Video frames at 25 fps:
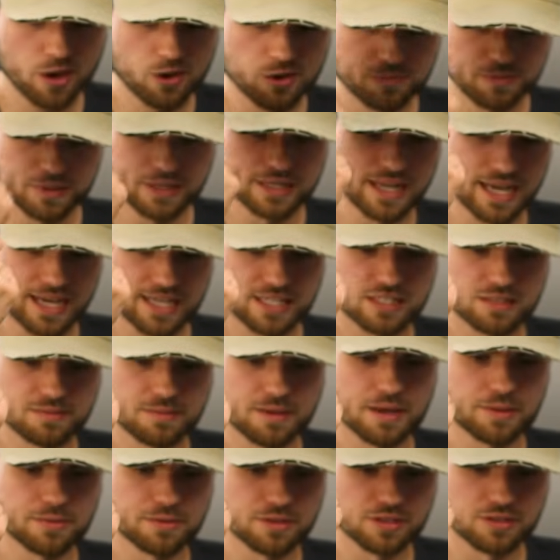would be nice to
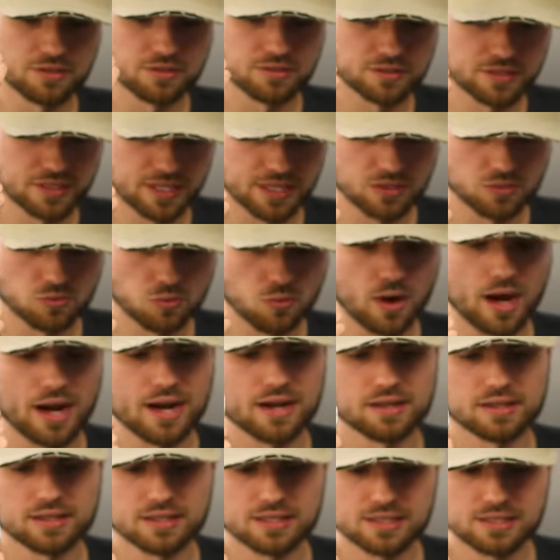be able to use this
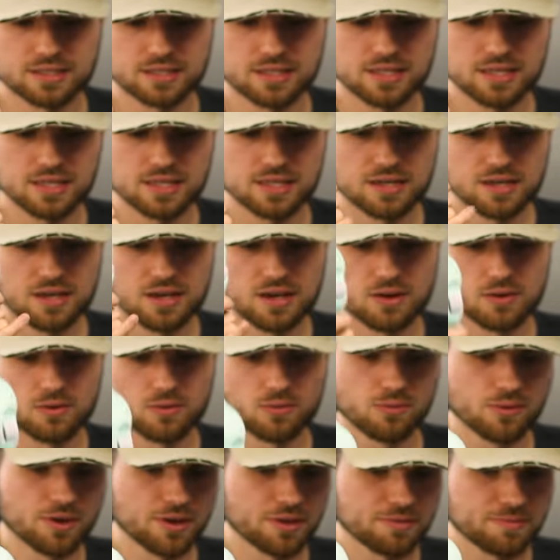wirelessly
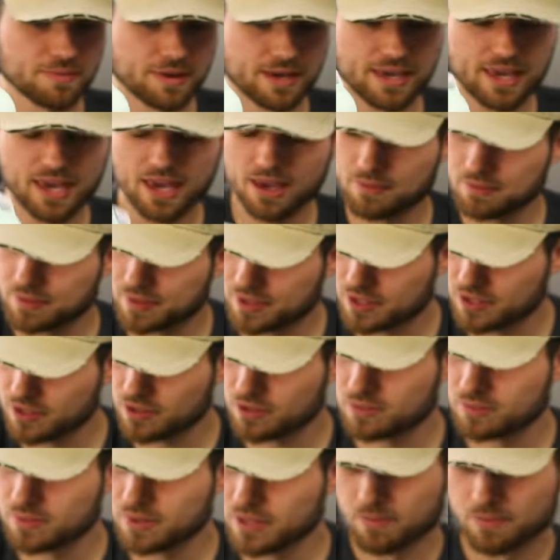with my
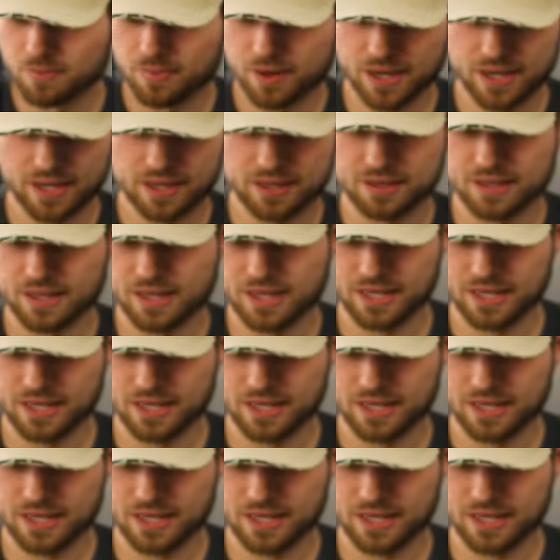GameCube. But then